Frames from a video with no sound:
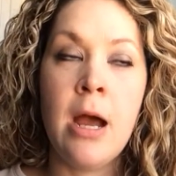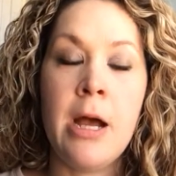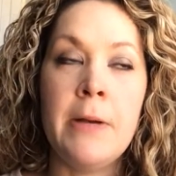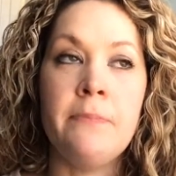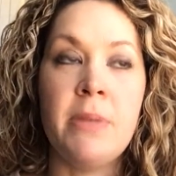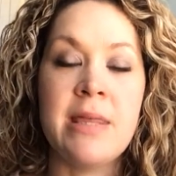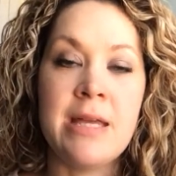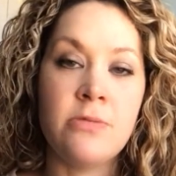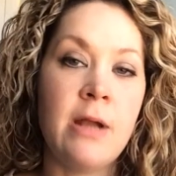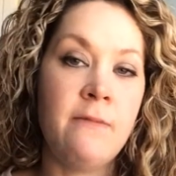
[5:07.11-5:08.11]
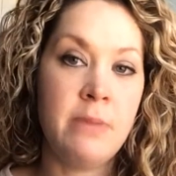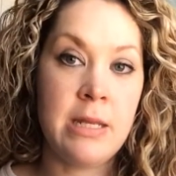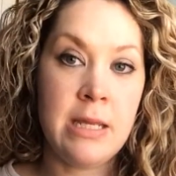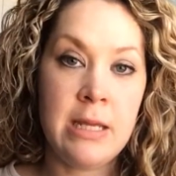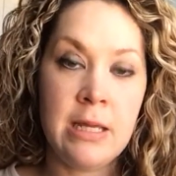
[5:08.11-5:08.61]
But that's what I've
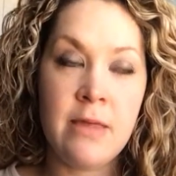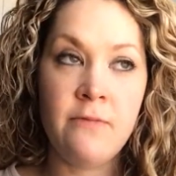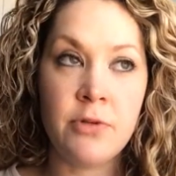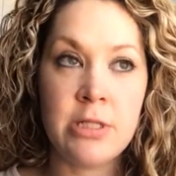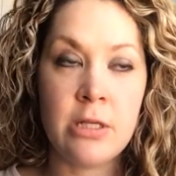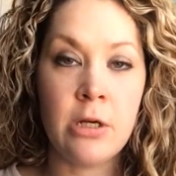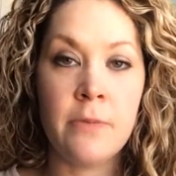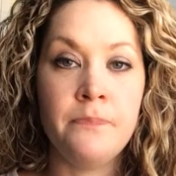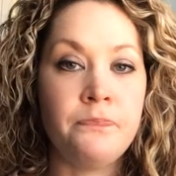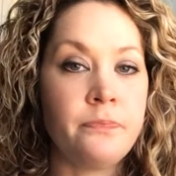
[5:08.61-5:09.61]
been eating. And then for dinner,